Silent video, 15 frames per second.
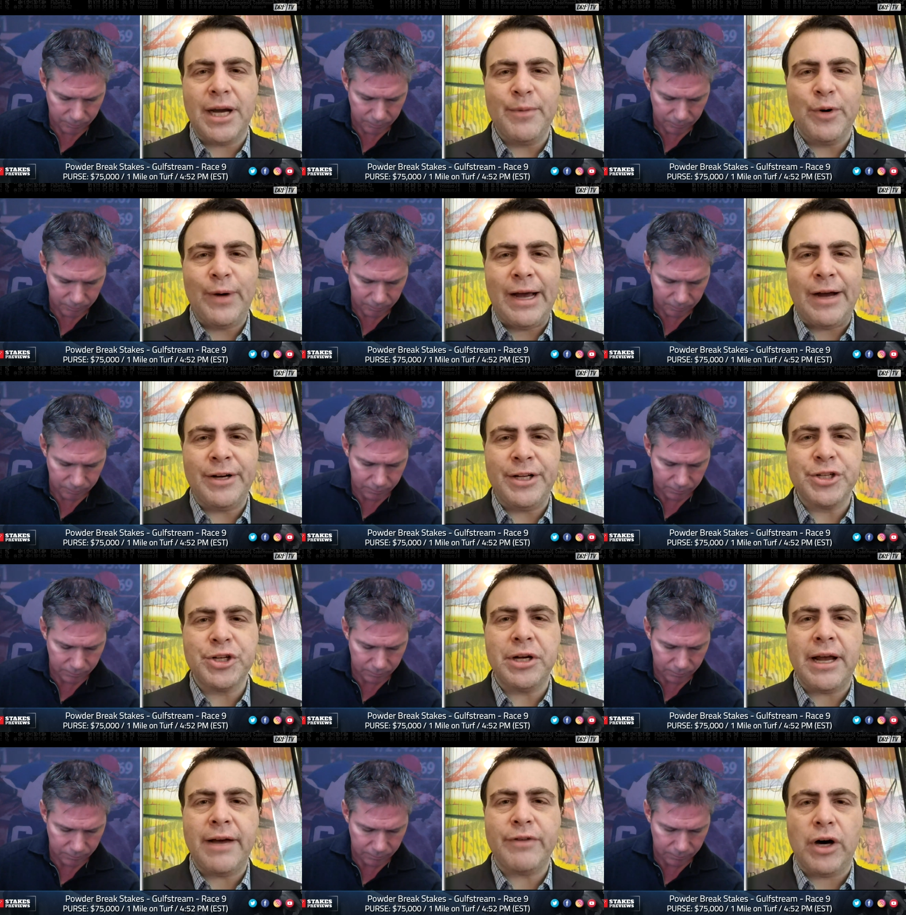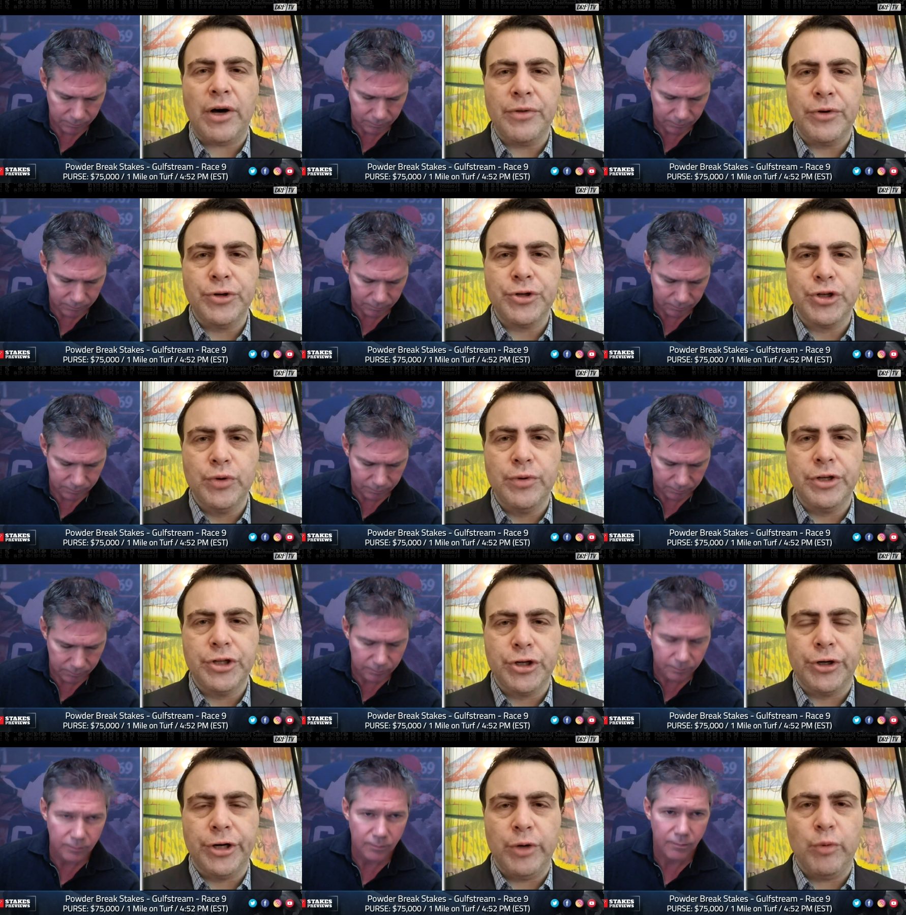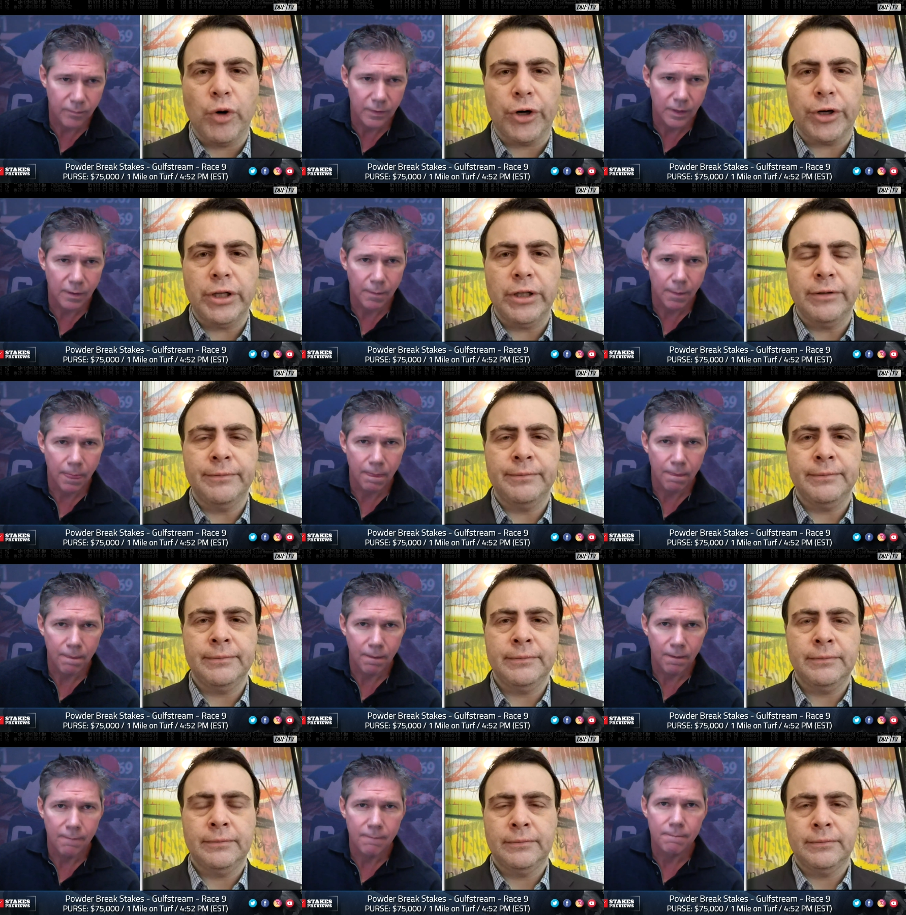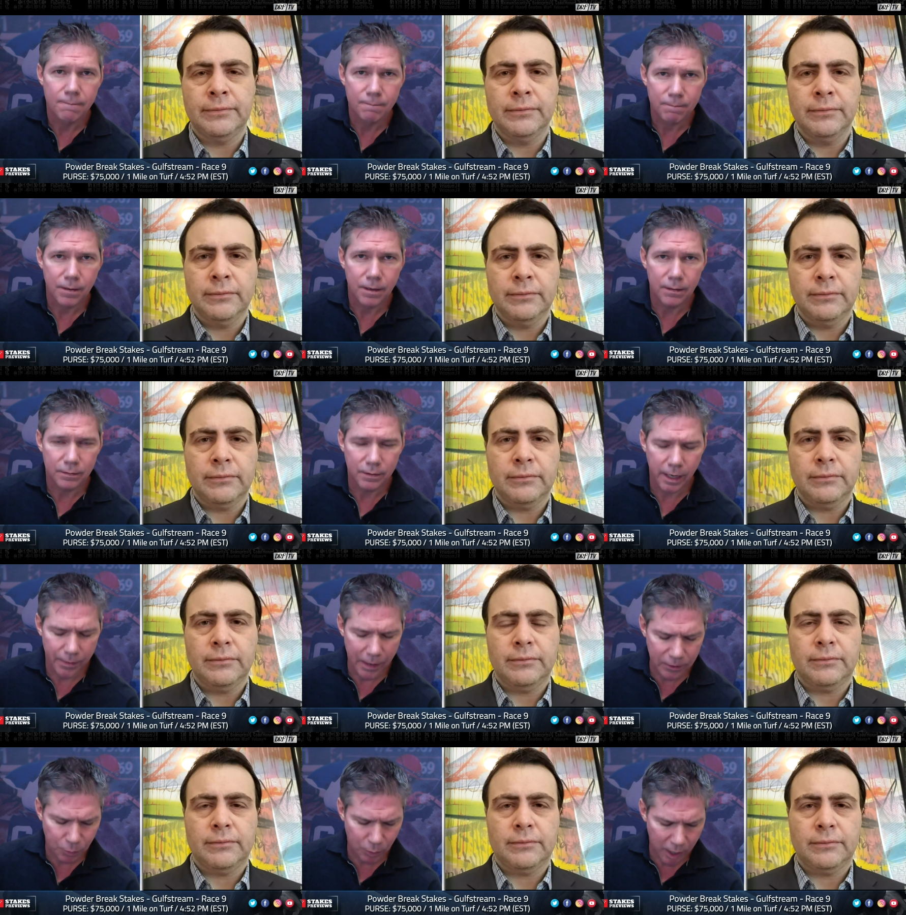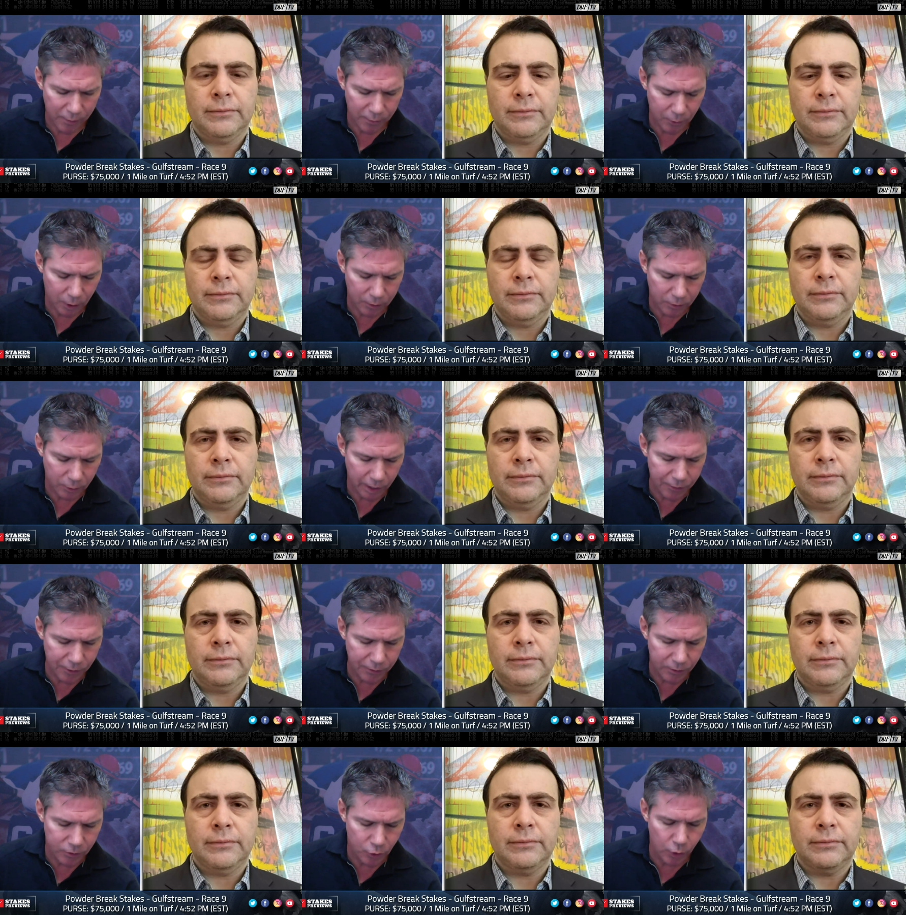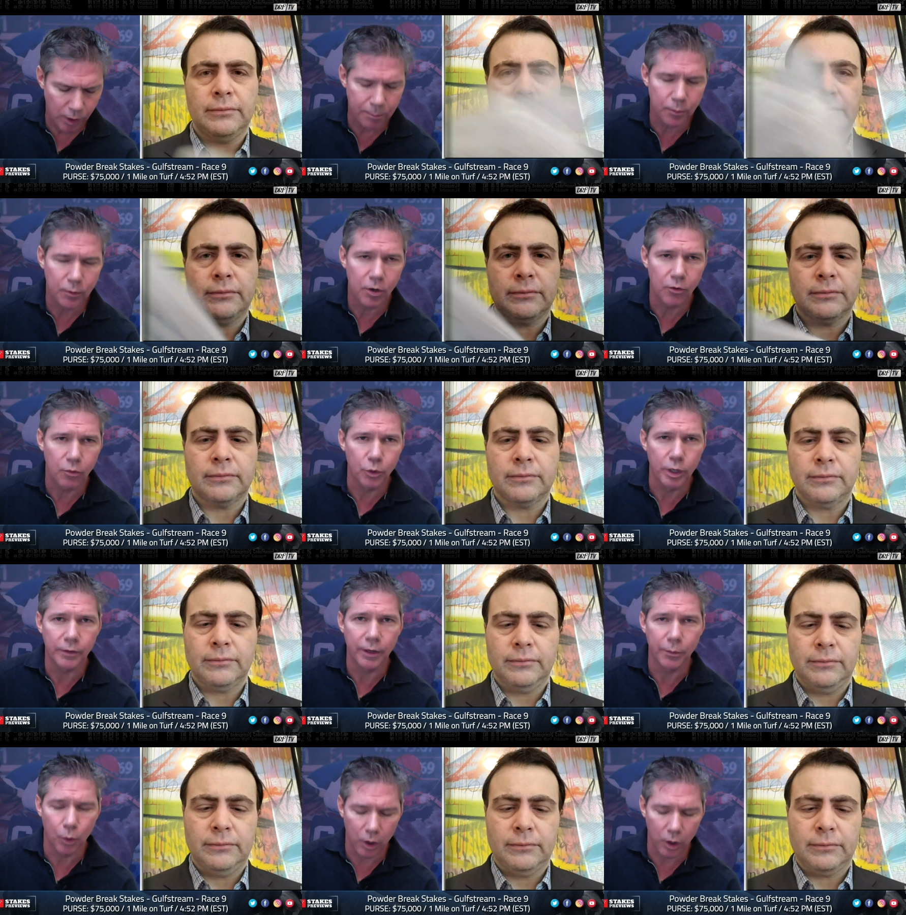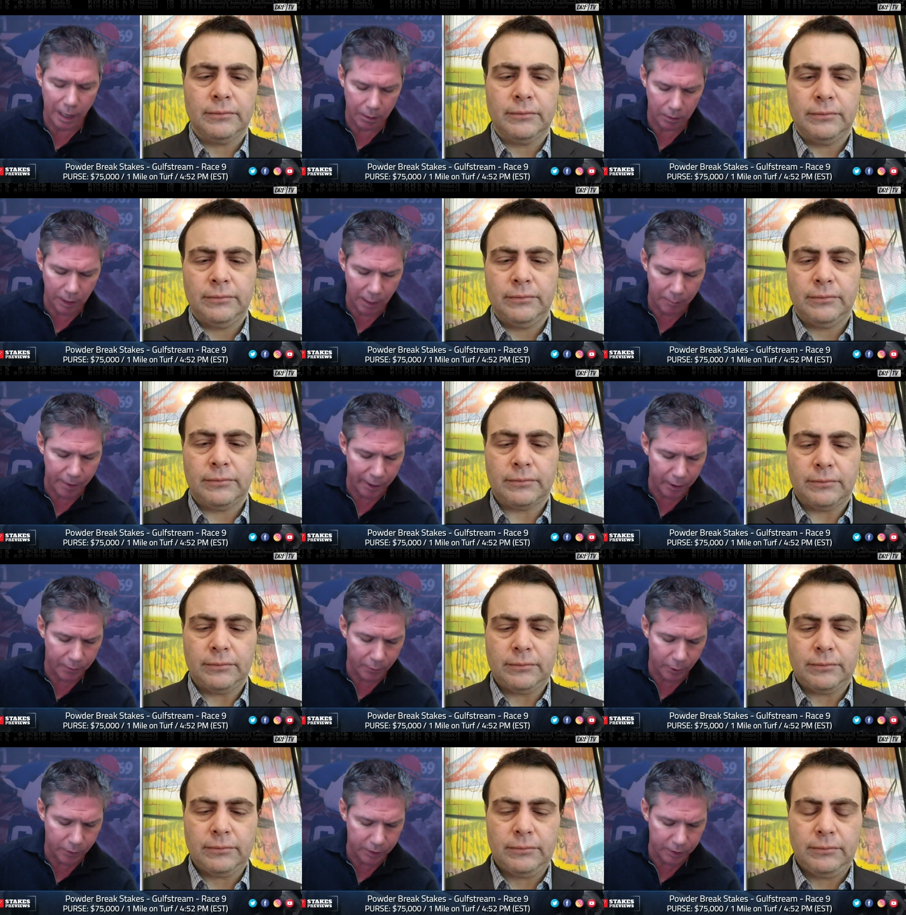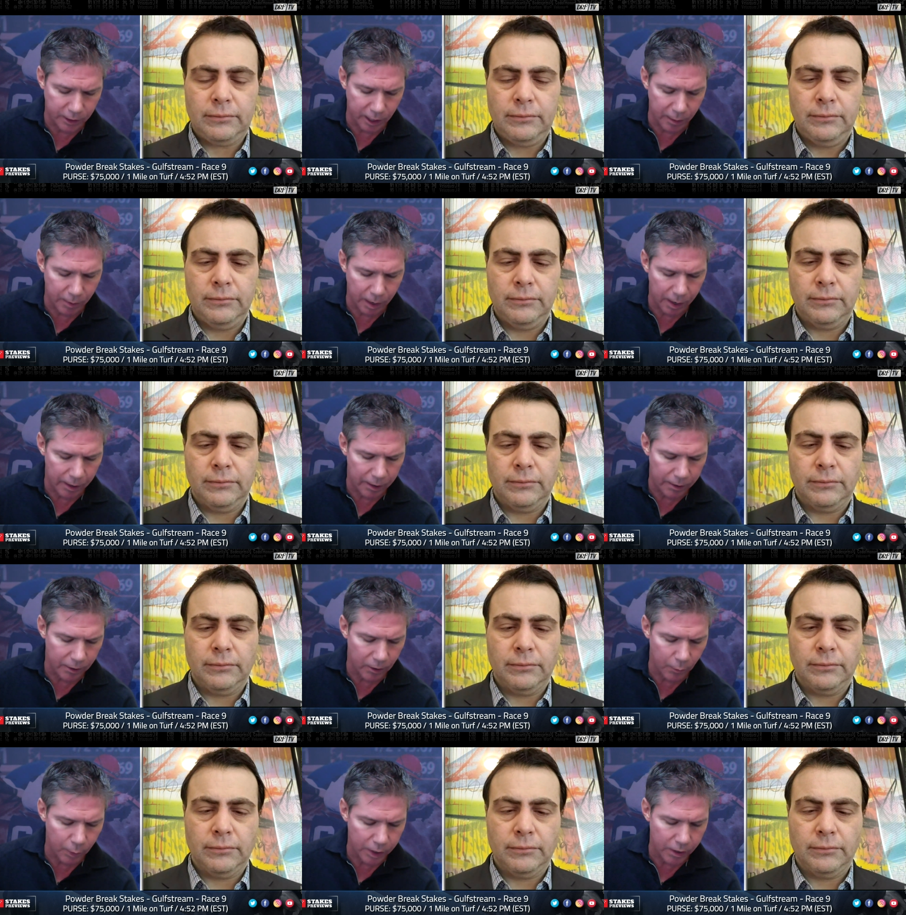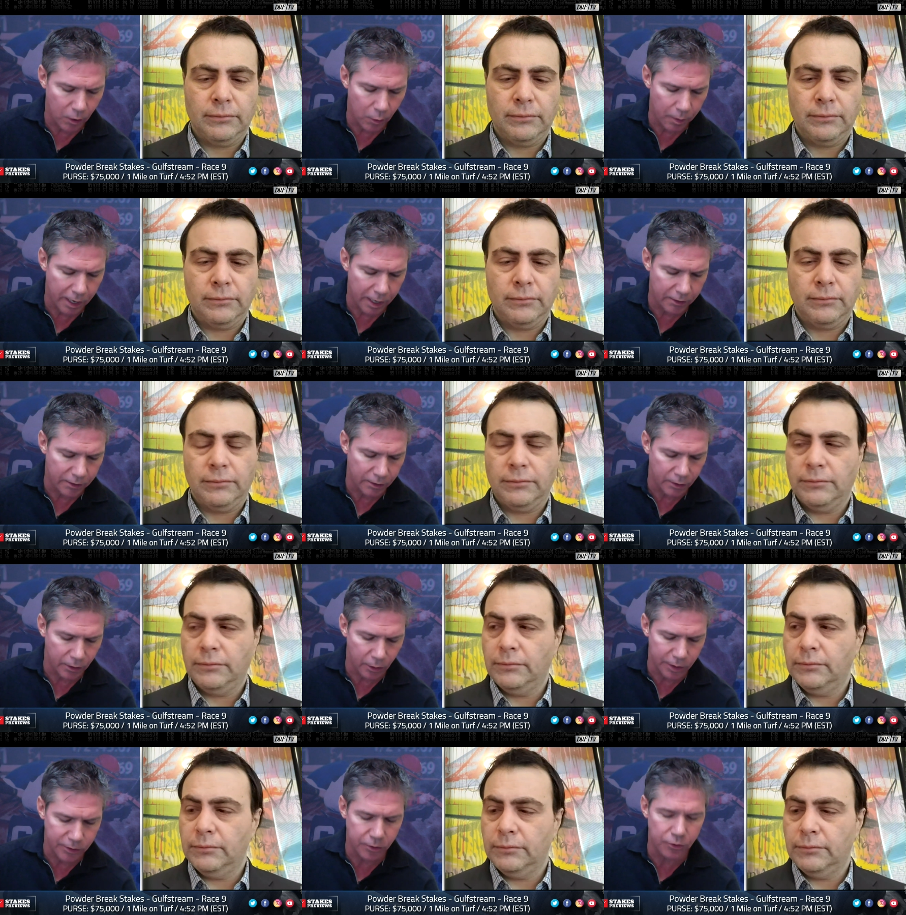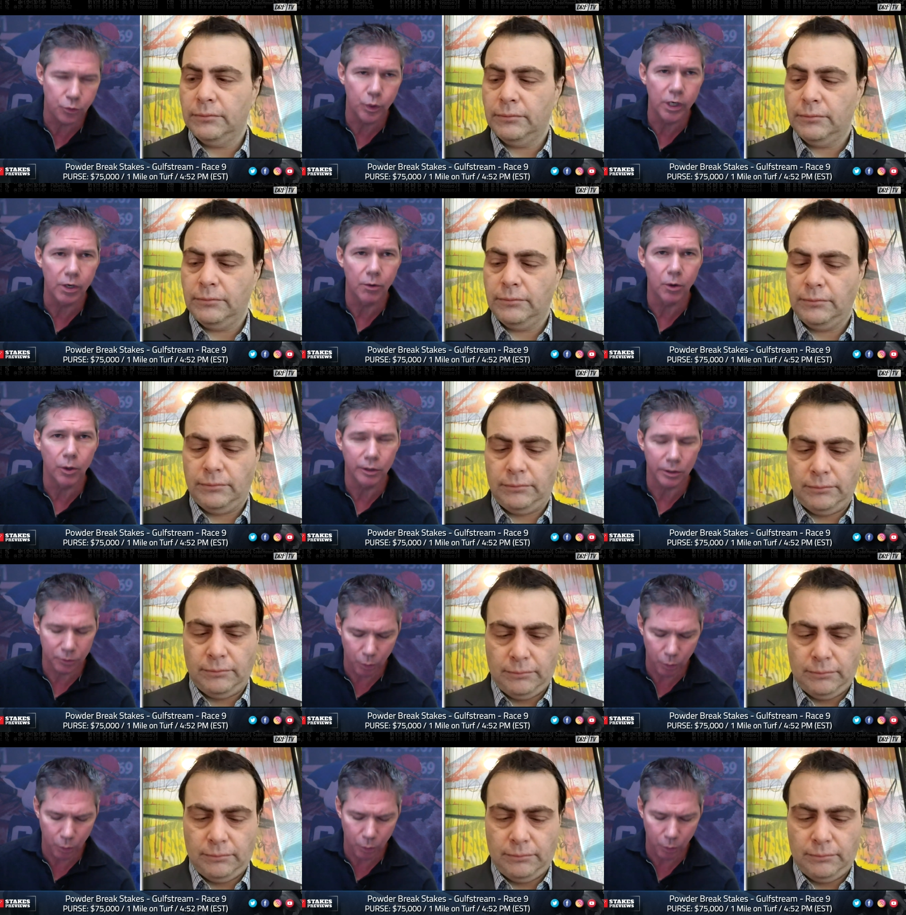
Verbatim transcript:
Speaker 1: time around, is going to have others do the dirty work. Yeah,
Speaker 2: that's what I thought too. I think the trip could really work out a lot better for her this time. I, you know, we can go back to her as a three-year-old